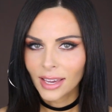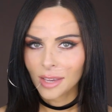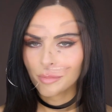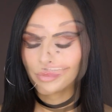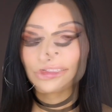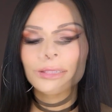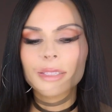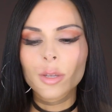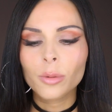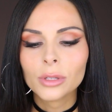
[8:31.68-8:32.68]
Okay,
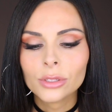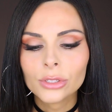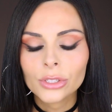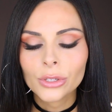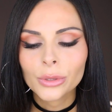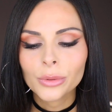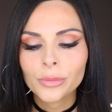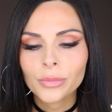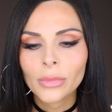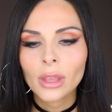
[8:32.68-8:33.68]
so we'll
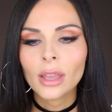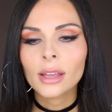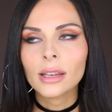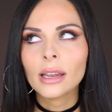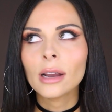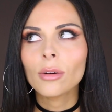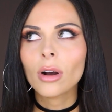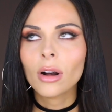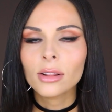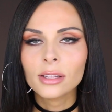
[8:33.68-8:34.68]
do,
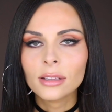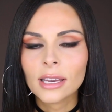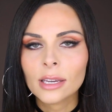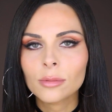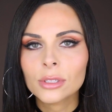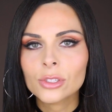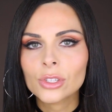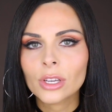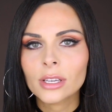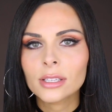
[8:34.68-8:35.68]
now all the
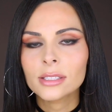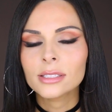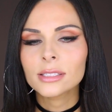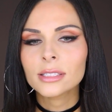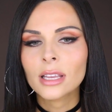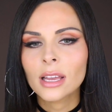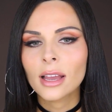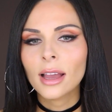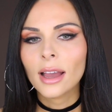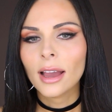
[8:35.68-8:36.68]
languages
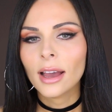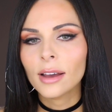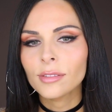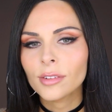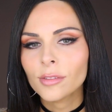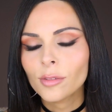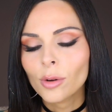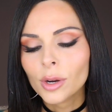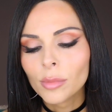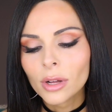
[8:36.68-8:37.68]
have
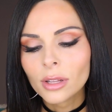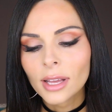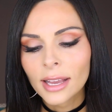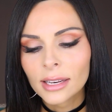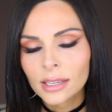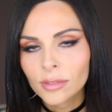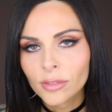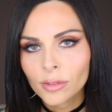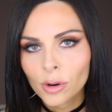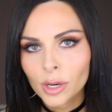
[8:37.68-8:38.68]
formal and
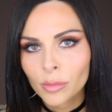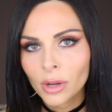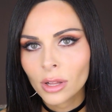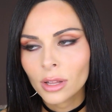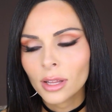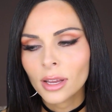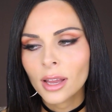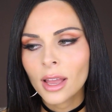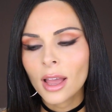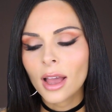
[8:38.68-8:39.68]
informal
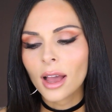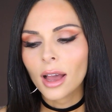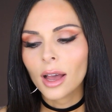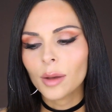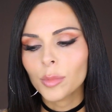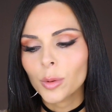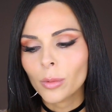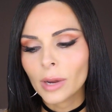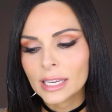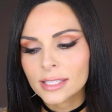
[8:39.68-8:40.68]
um,
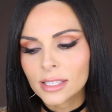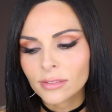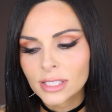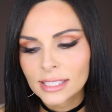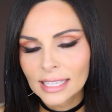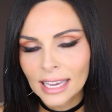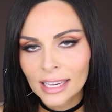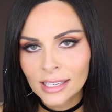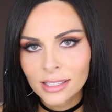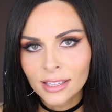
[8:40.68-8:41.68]
ways of
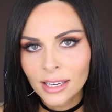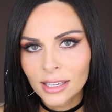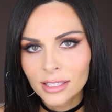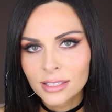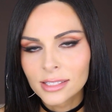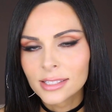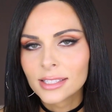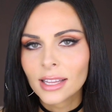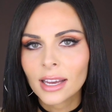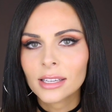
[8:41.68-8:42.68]
saying
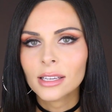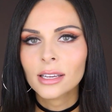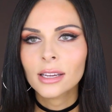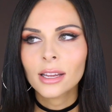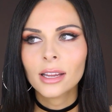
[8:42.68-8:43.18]
things that